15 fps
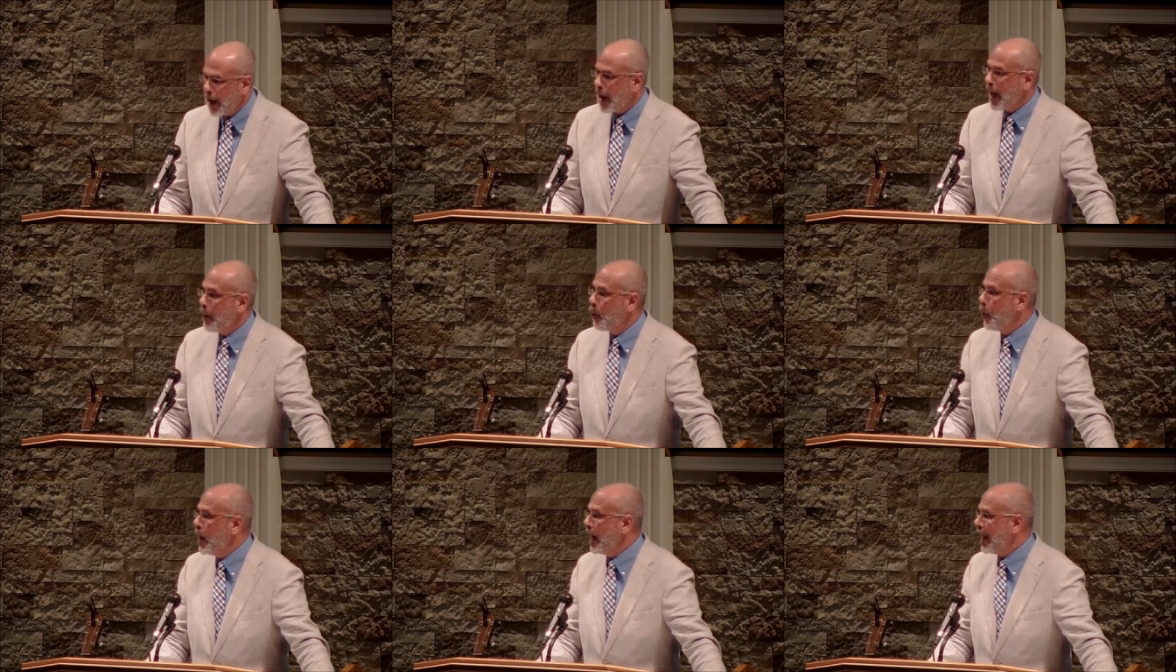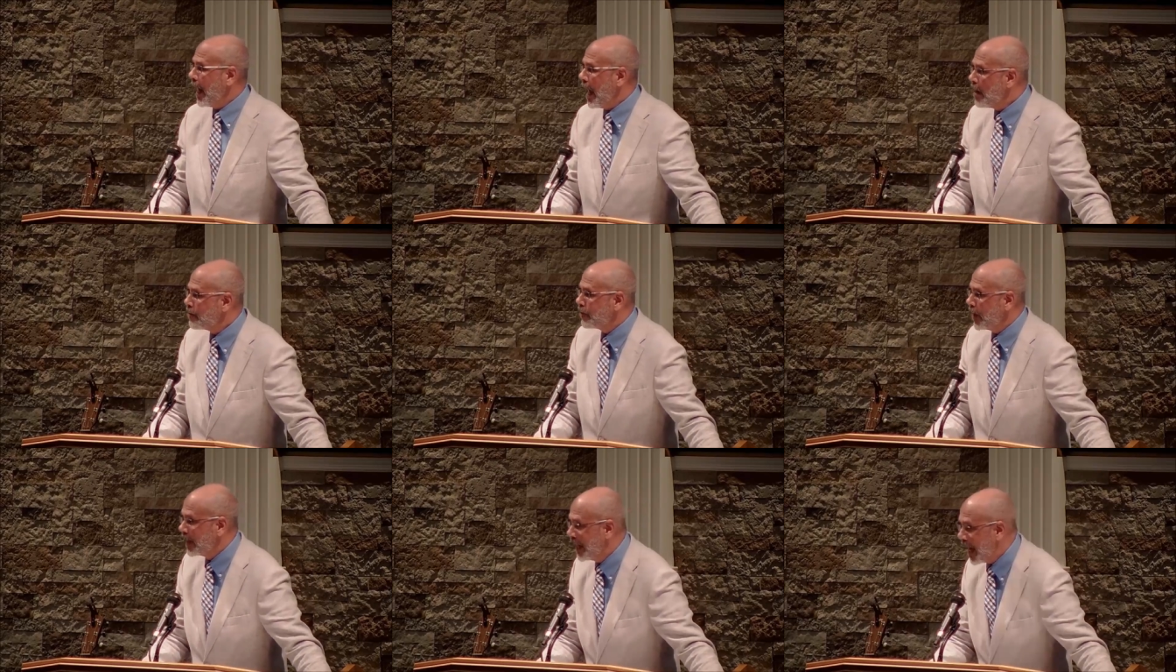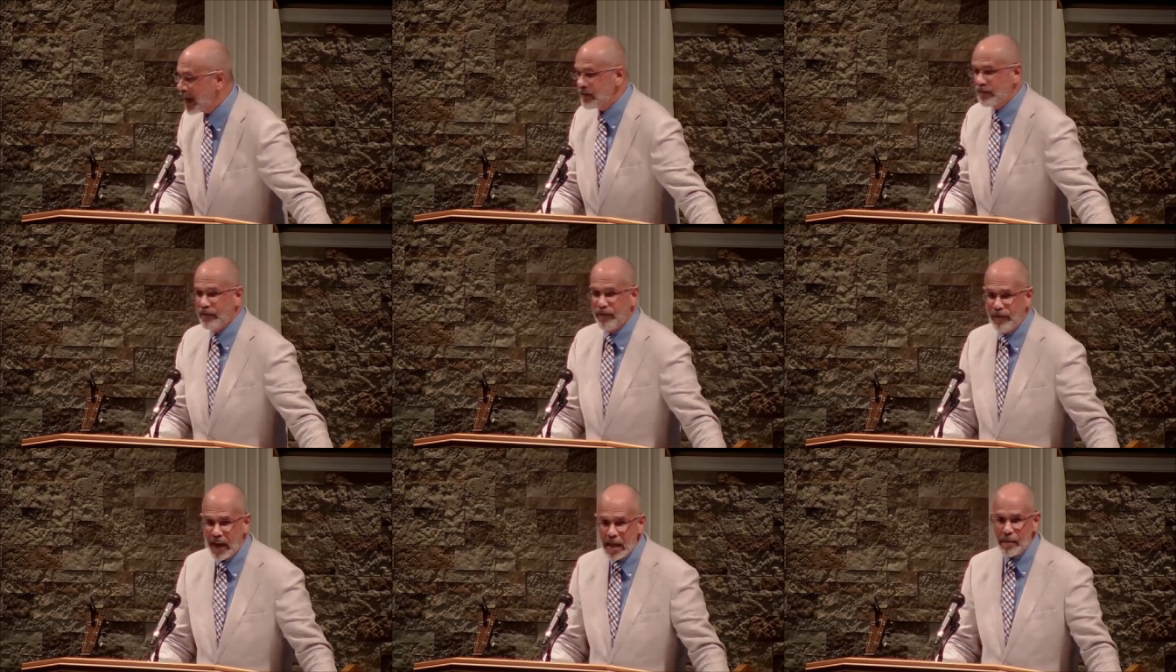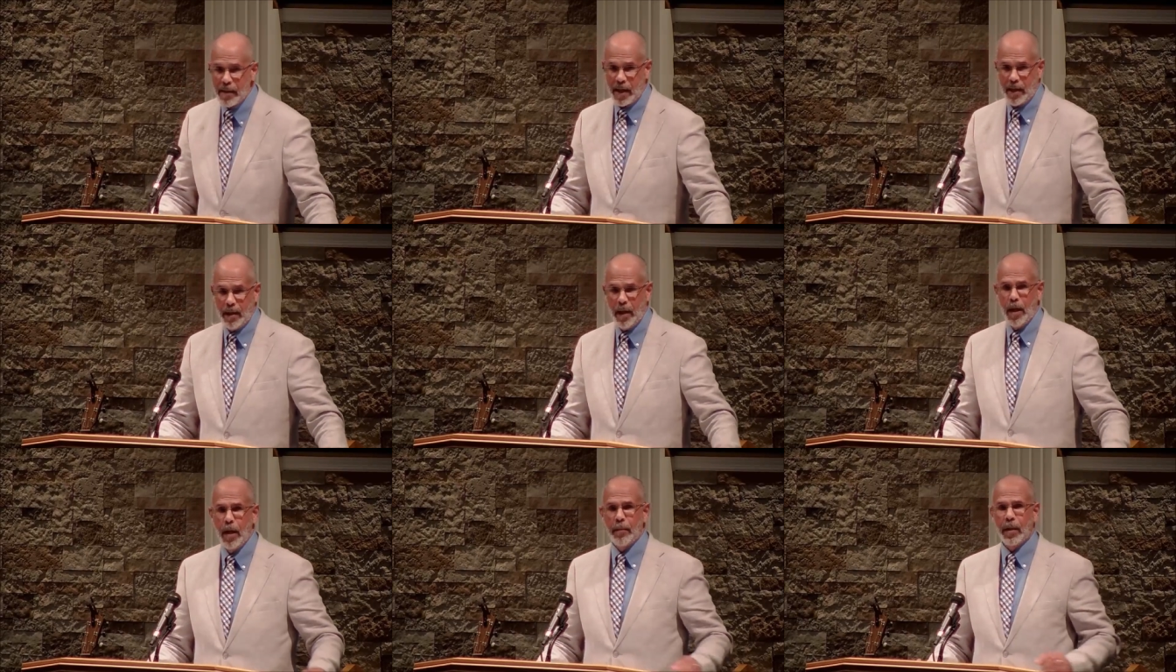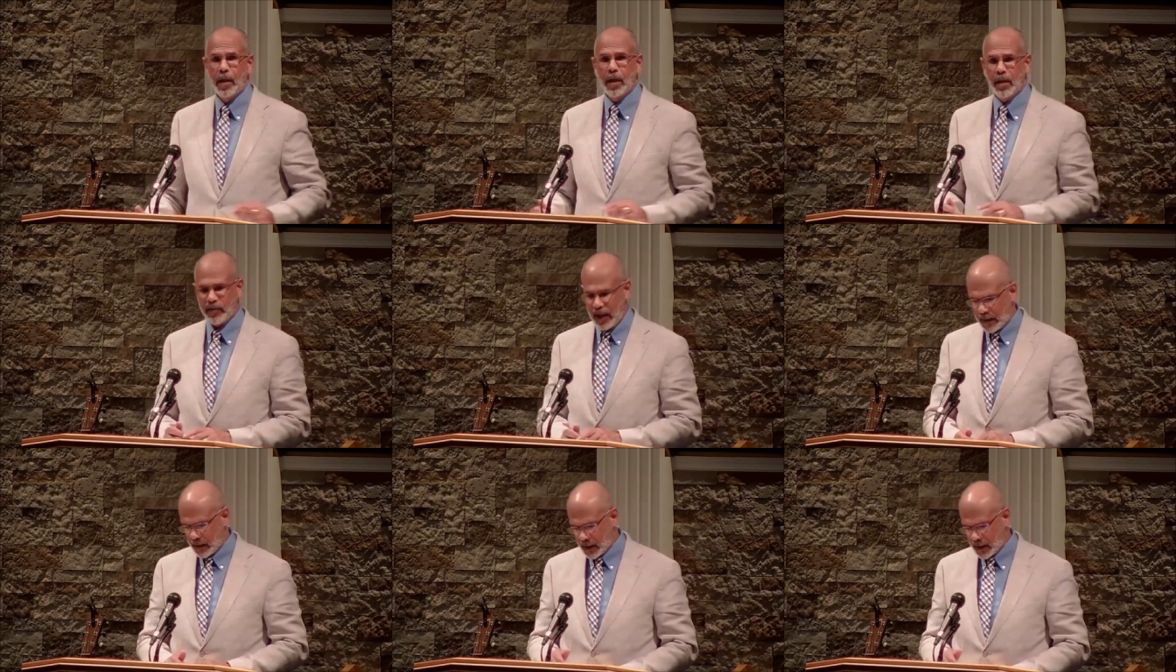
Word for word: And we can't forget Phoebe, because at the